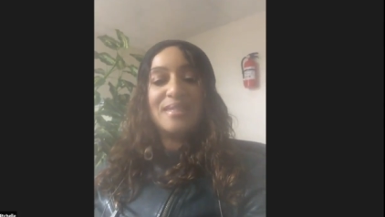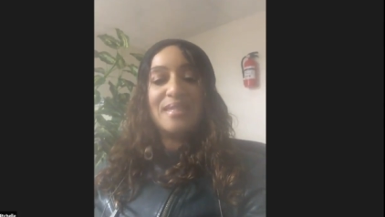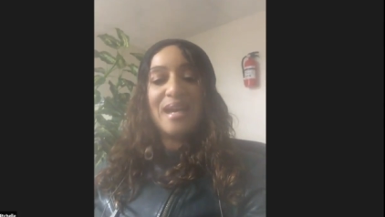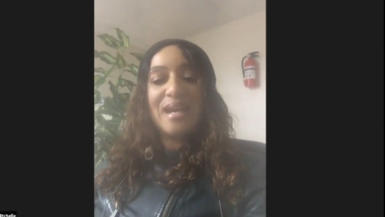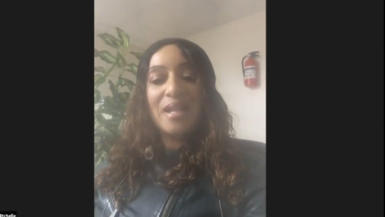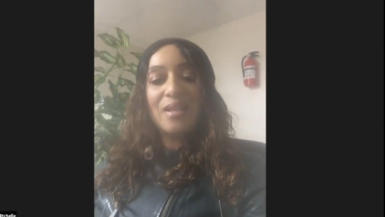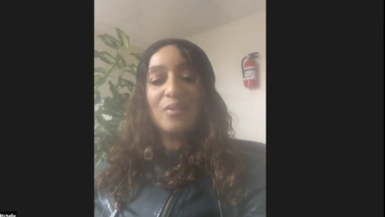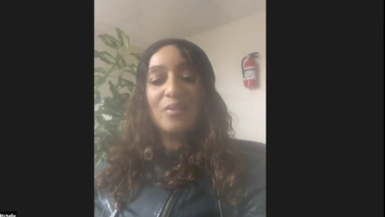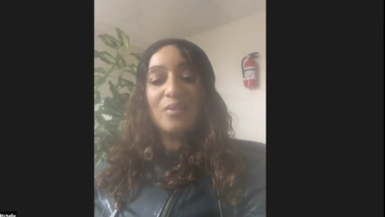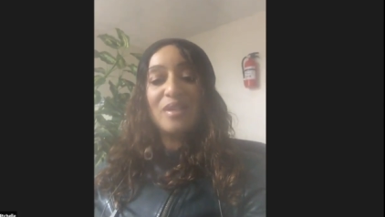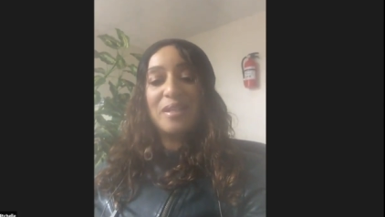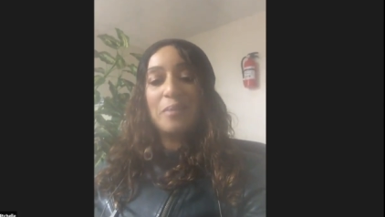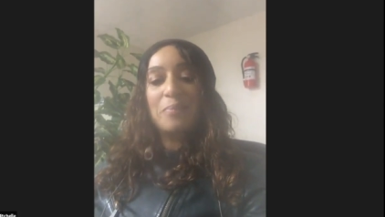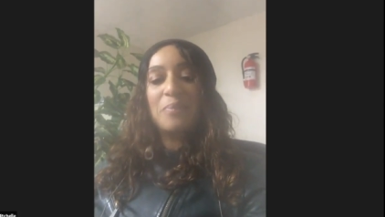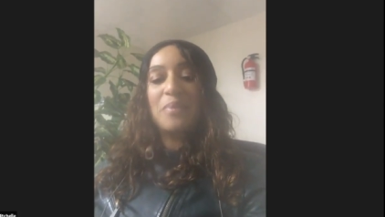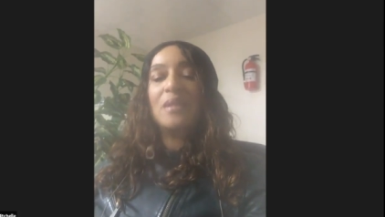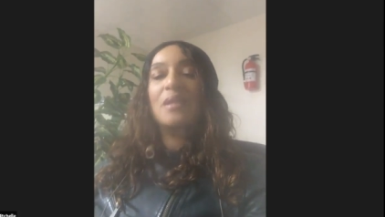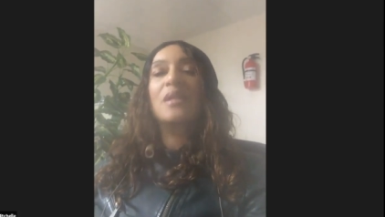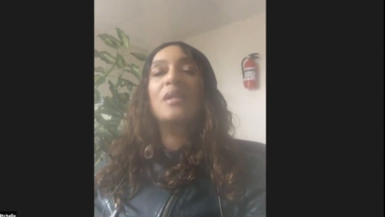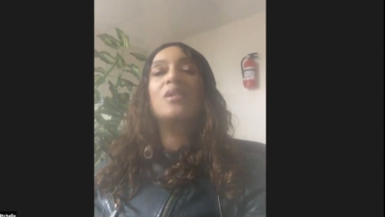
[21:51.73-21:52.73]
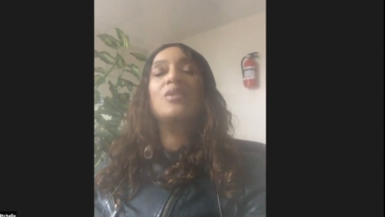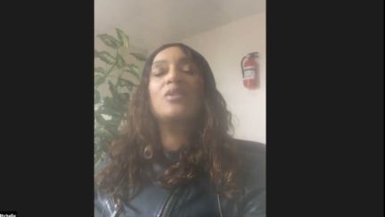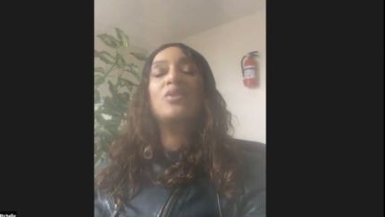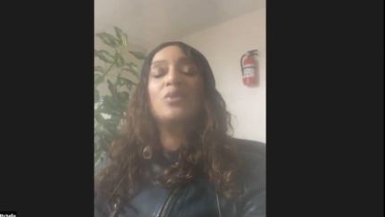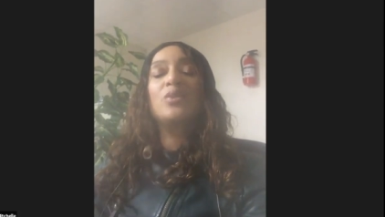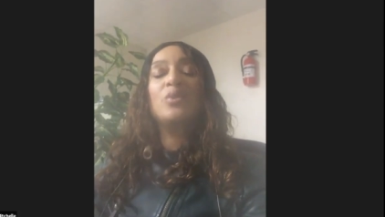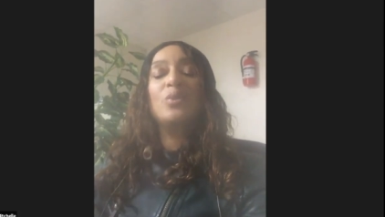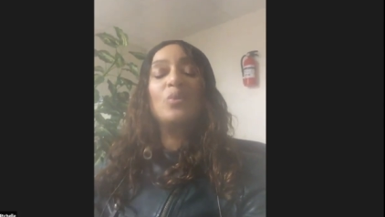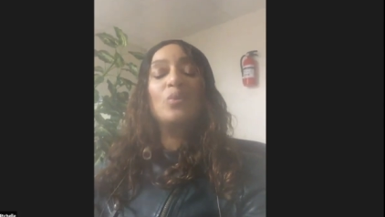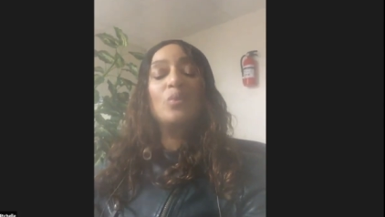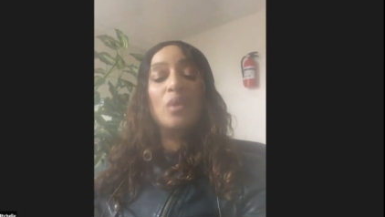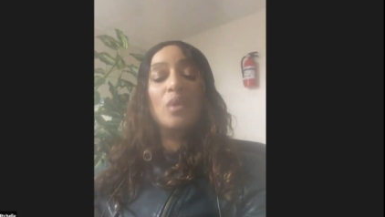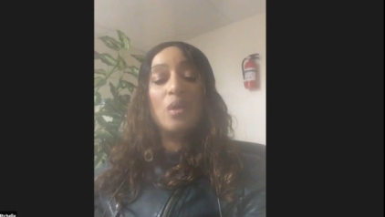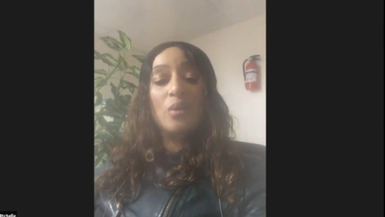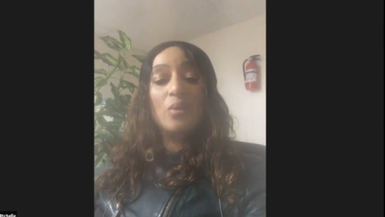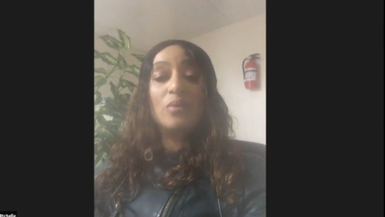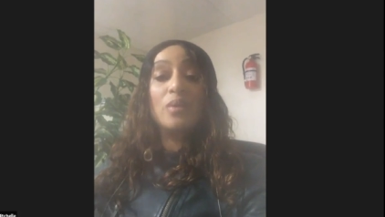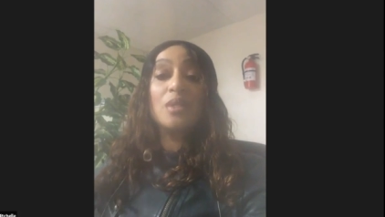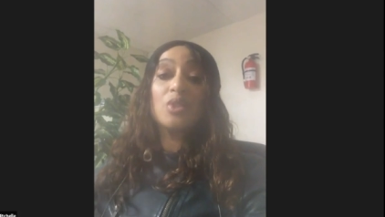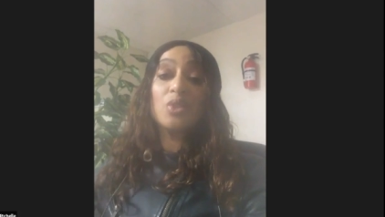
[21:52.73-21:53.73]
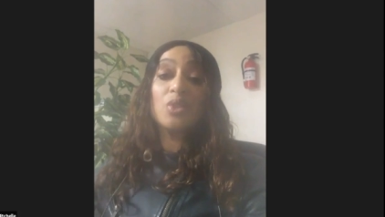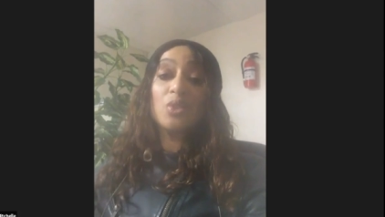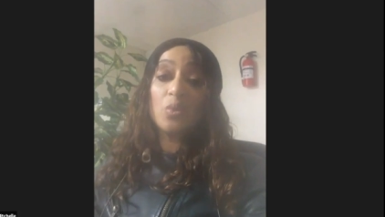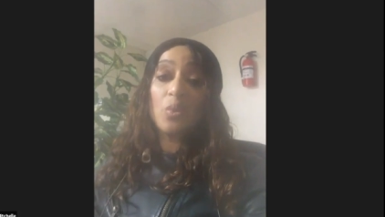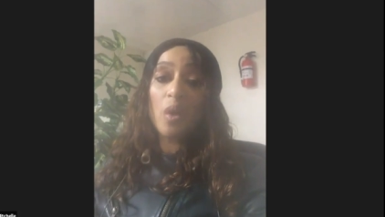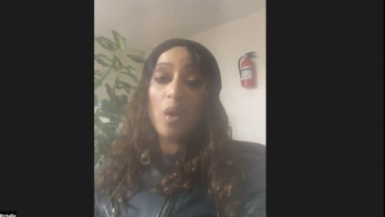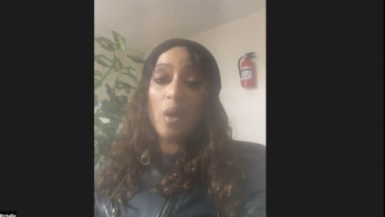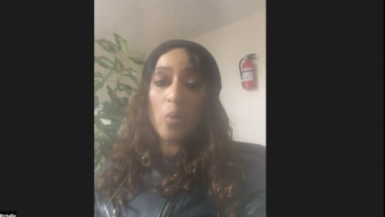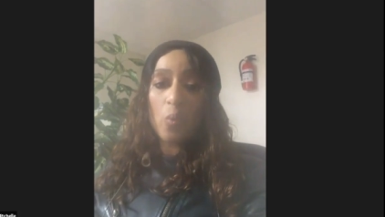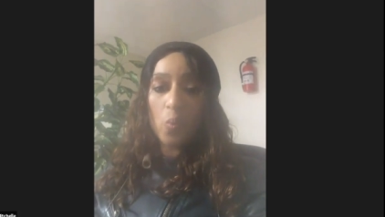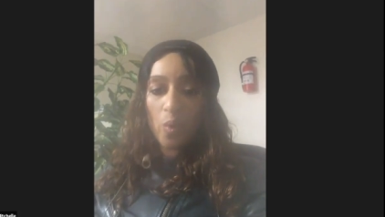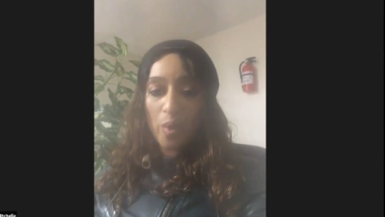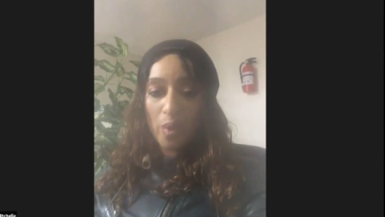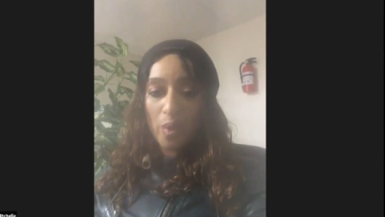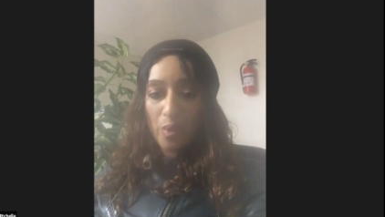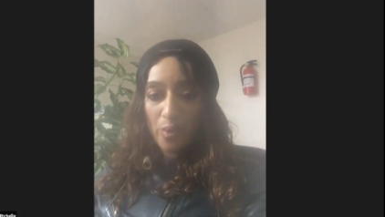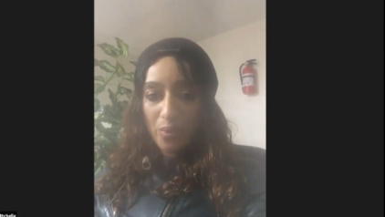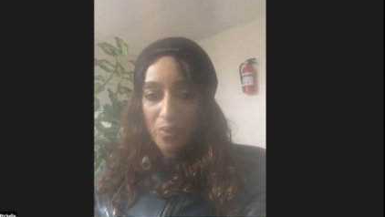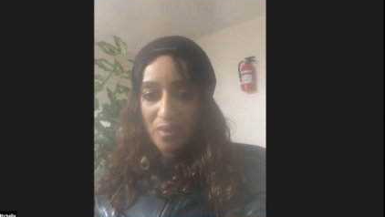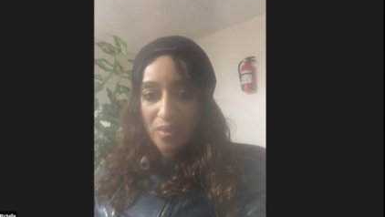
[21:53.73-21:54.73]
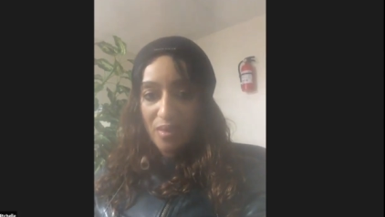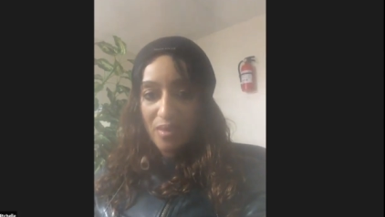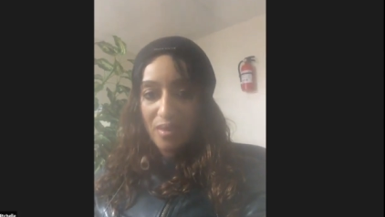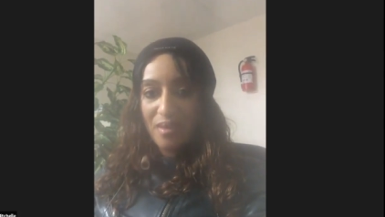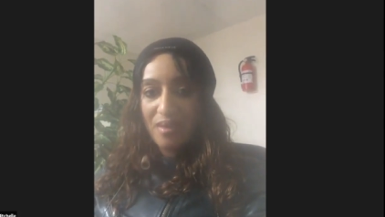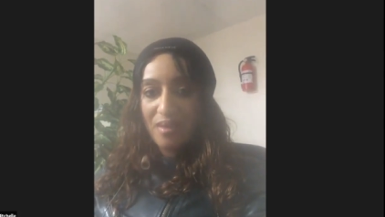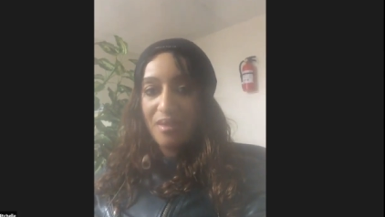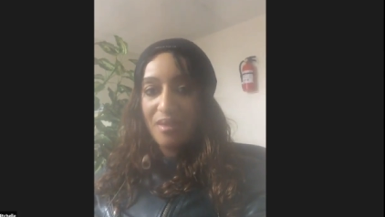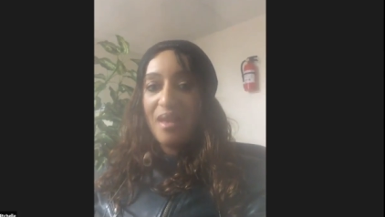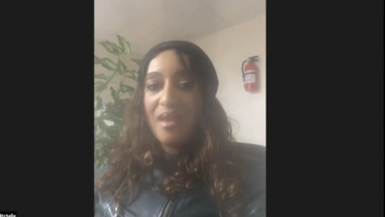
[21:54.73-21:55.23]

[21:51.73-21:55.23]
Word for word: tolerate it because you know that you are worthy.